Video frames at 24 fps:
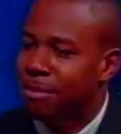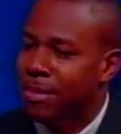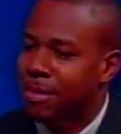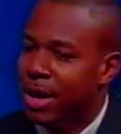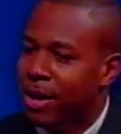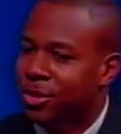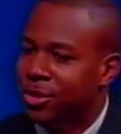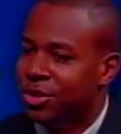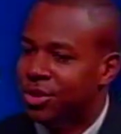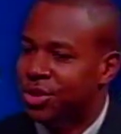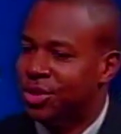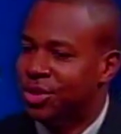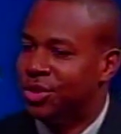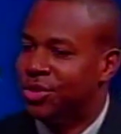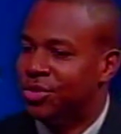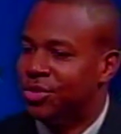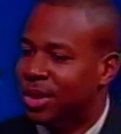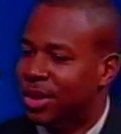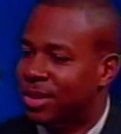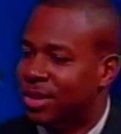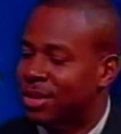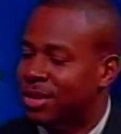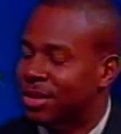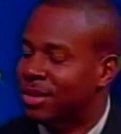marriage
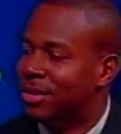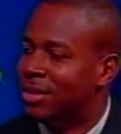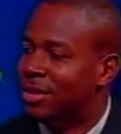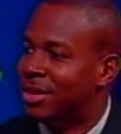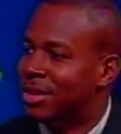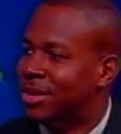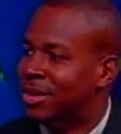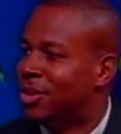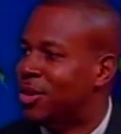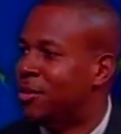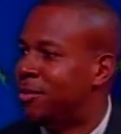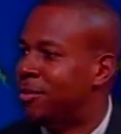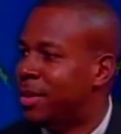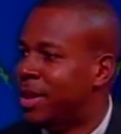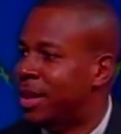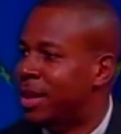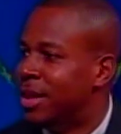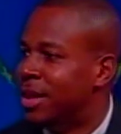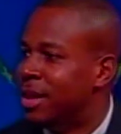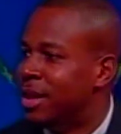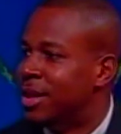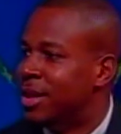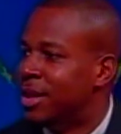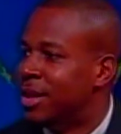instructor told
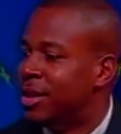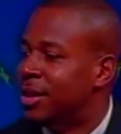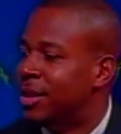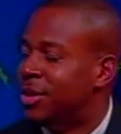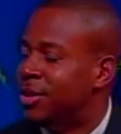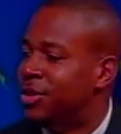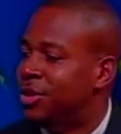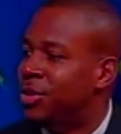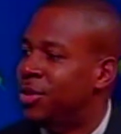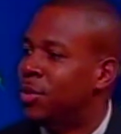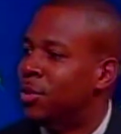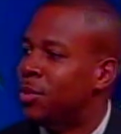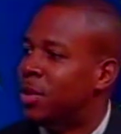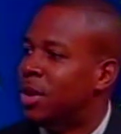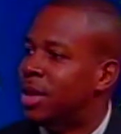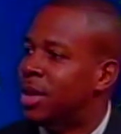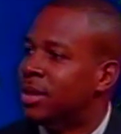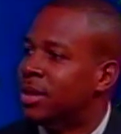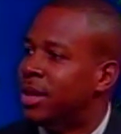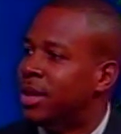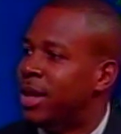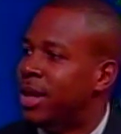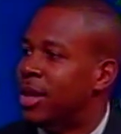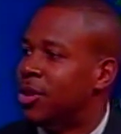me. Okay. Do you
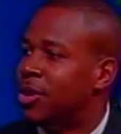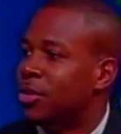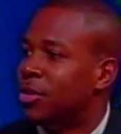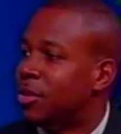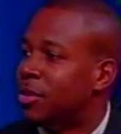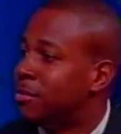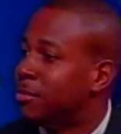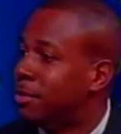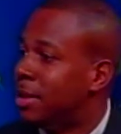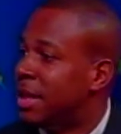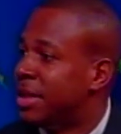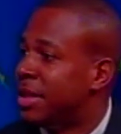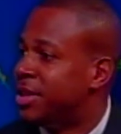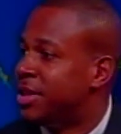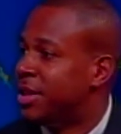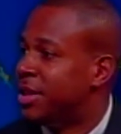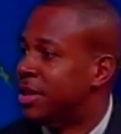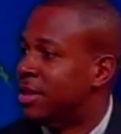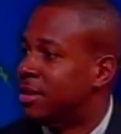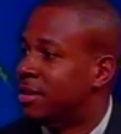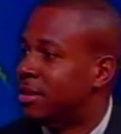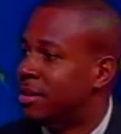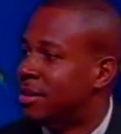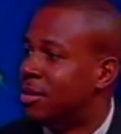want a gross
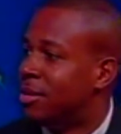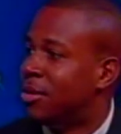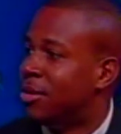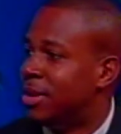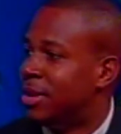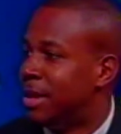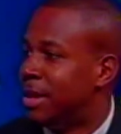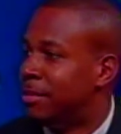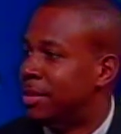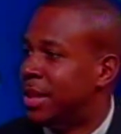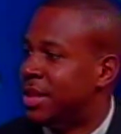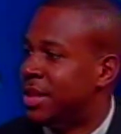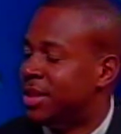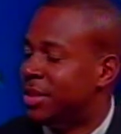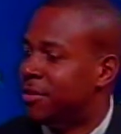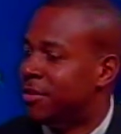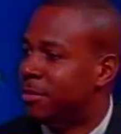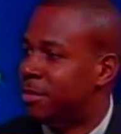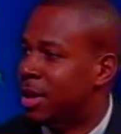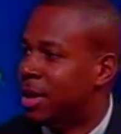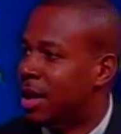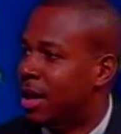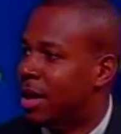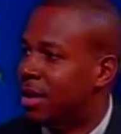blessing or a net blessing
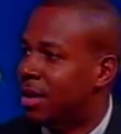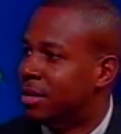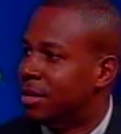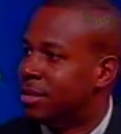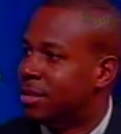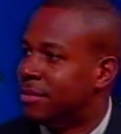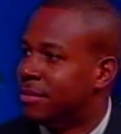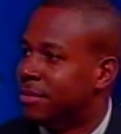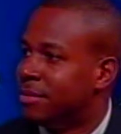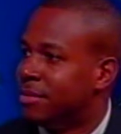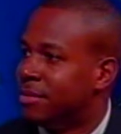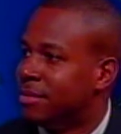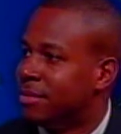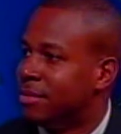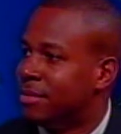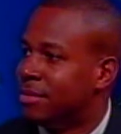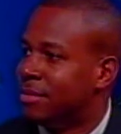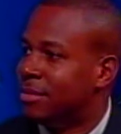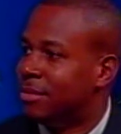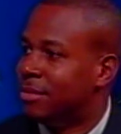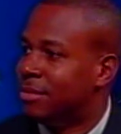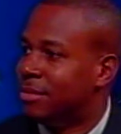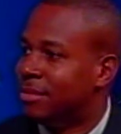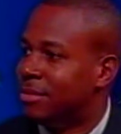from God? Oh,
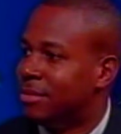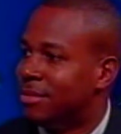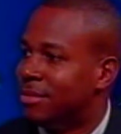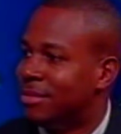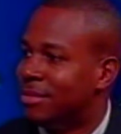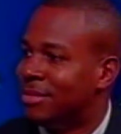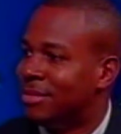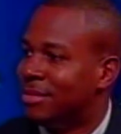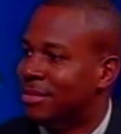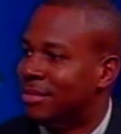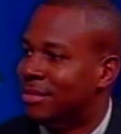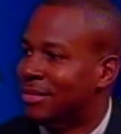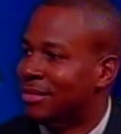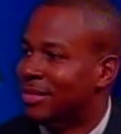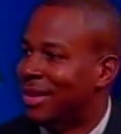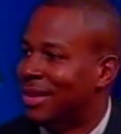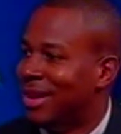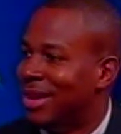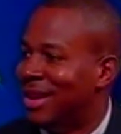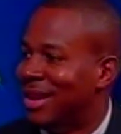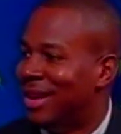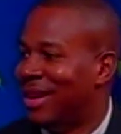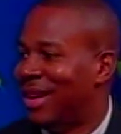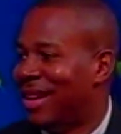well,
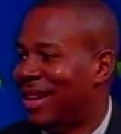hey.